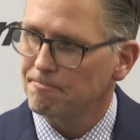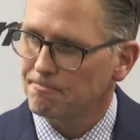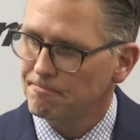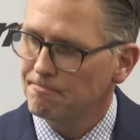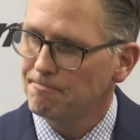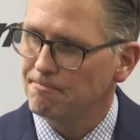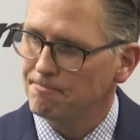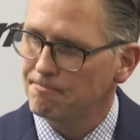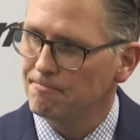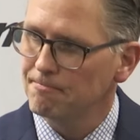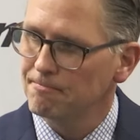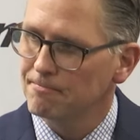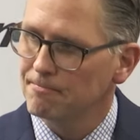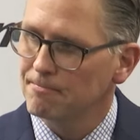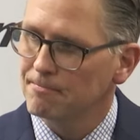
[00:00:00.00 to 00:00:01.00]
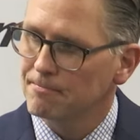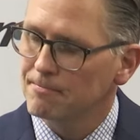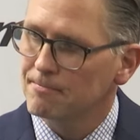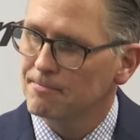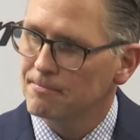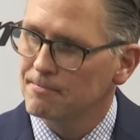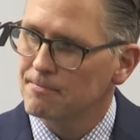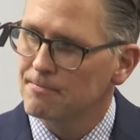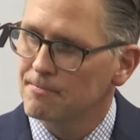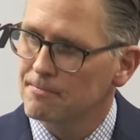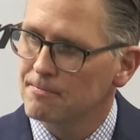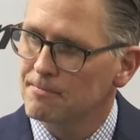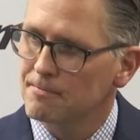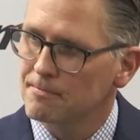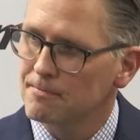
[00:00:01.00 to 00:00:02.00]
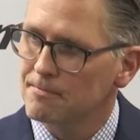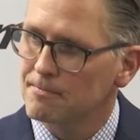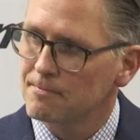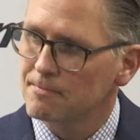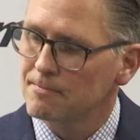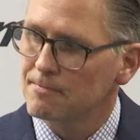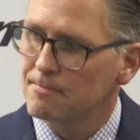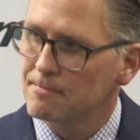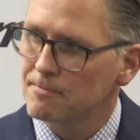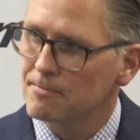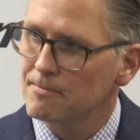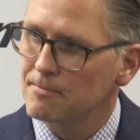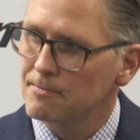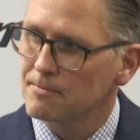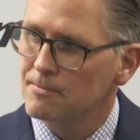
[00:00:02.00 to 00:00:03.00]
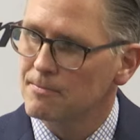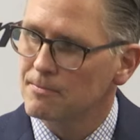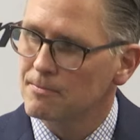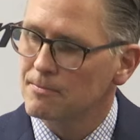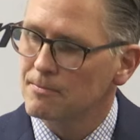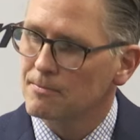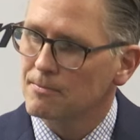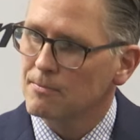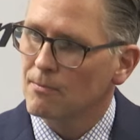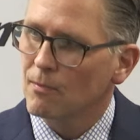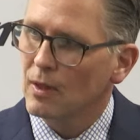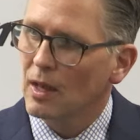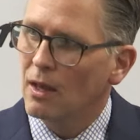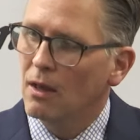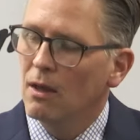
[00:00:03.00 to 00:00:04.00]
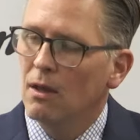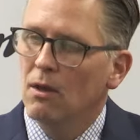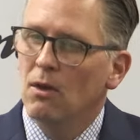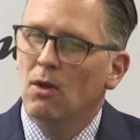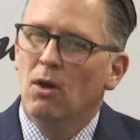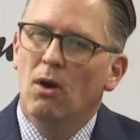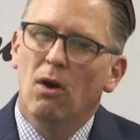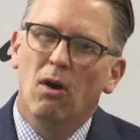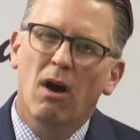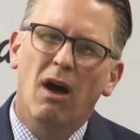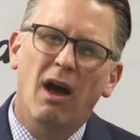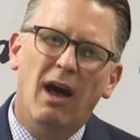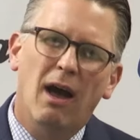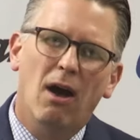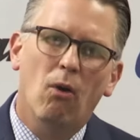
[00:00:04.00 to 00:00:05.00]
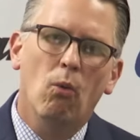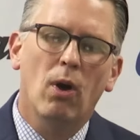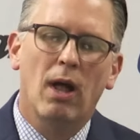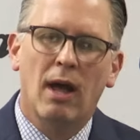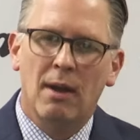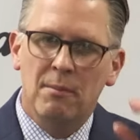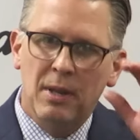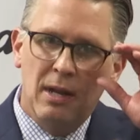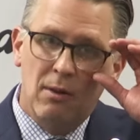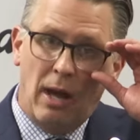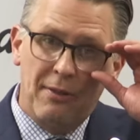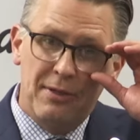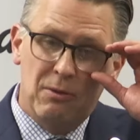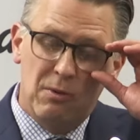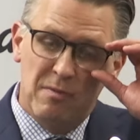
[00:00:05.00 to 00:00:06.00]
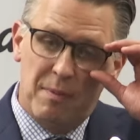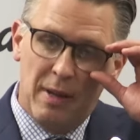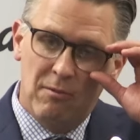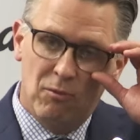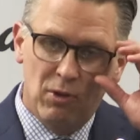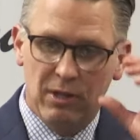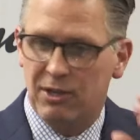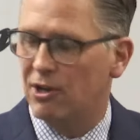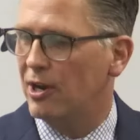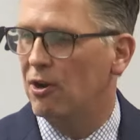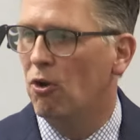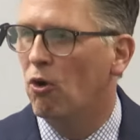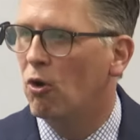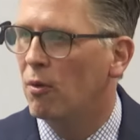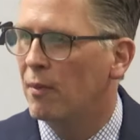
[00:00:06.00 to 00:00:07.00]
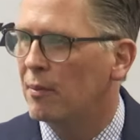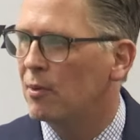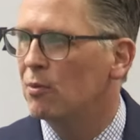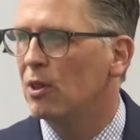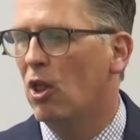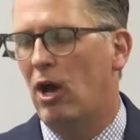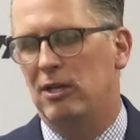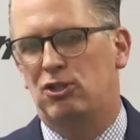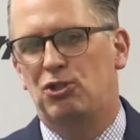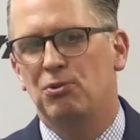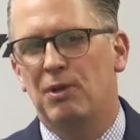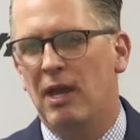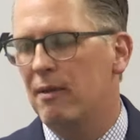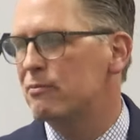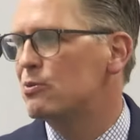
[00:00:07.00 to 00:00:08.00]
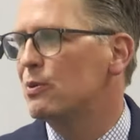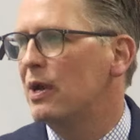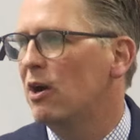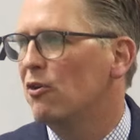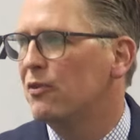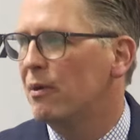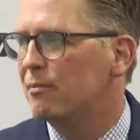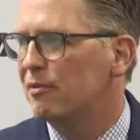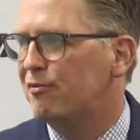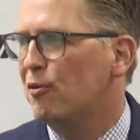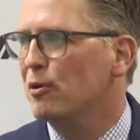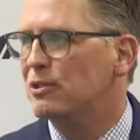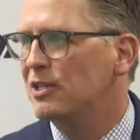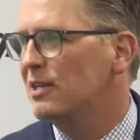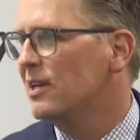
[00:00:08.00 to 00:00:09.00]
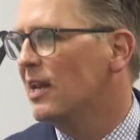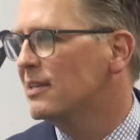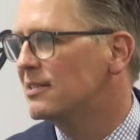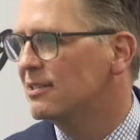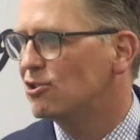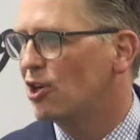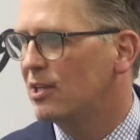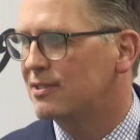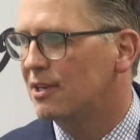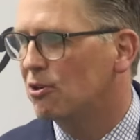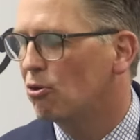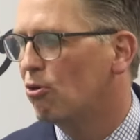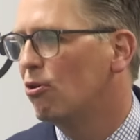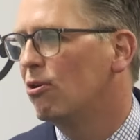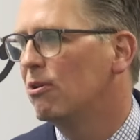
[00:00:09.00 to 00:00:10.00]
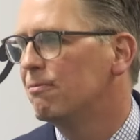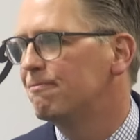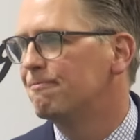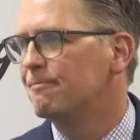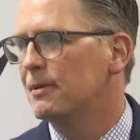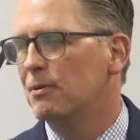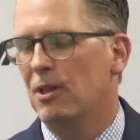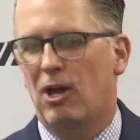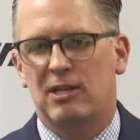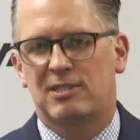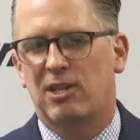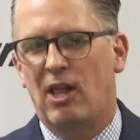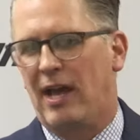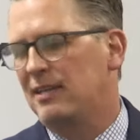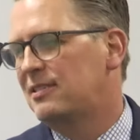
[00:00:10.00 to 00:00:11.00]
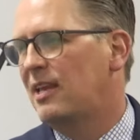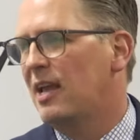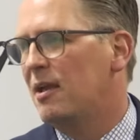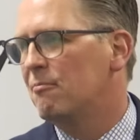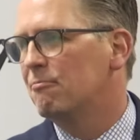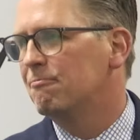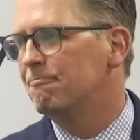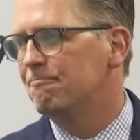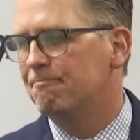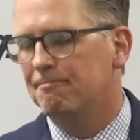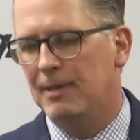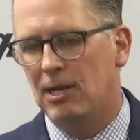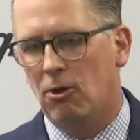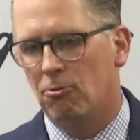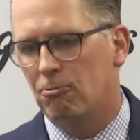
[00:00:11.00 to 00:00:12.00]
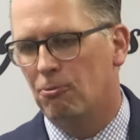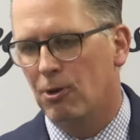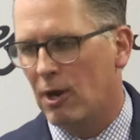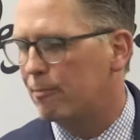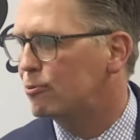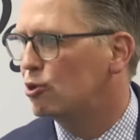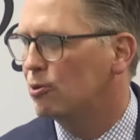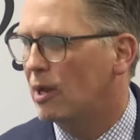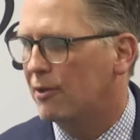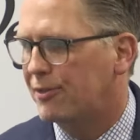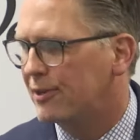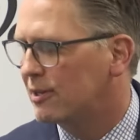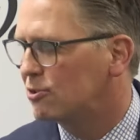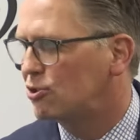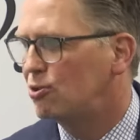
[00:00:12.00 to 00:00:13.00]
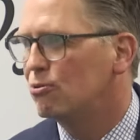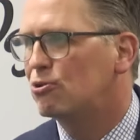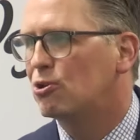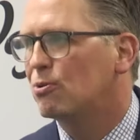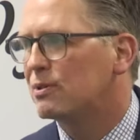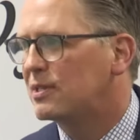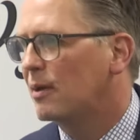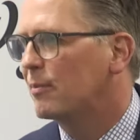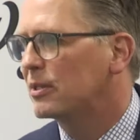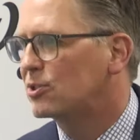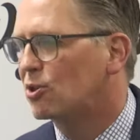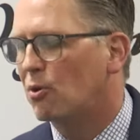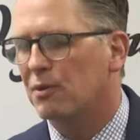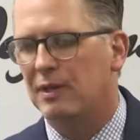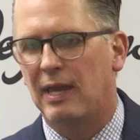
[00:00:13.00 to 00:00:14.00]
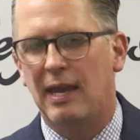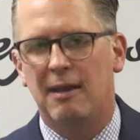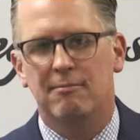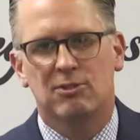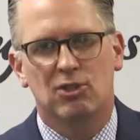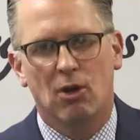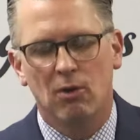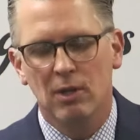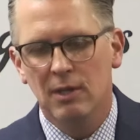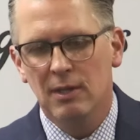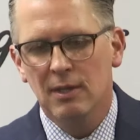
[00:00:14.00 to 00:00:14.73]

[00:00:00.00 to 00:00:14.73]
Uh, you, they competitive, obviously, in Uh, any rhyme or reason? Well, I mean, I think we've been really good at home. I mean, we lost two games. We held them to 14 and 18 shots on goal. We lost the last game. You know, we are up 2 nothing. It's 2 2 with 10 minutes to go in the game. So